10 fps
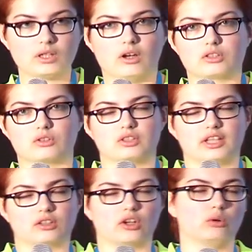Also
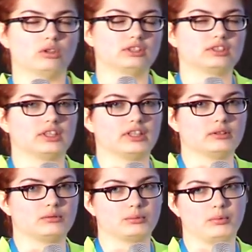set goals
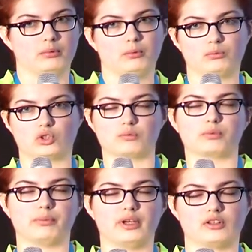and just
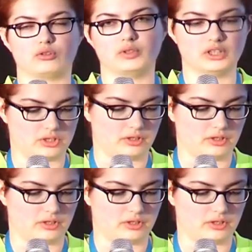prepare to reach